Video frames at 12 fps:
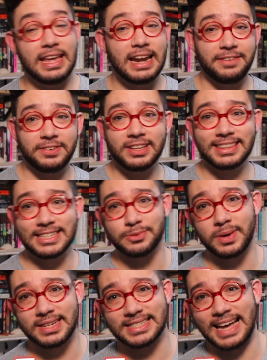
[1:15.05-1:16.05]
And I feel like this
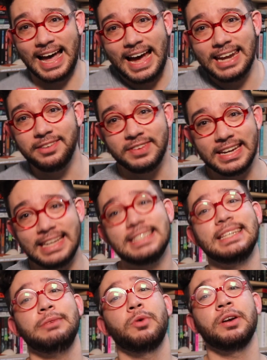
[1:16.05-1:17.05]
one is kind of an
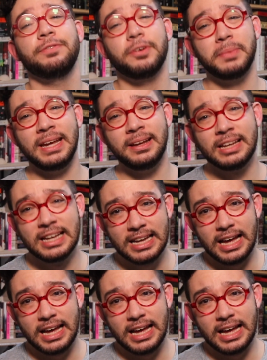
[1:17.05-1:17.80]
easy one for me,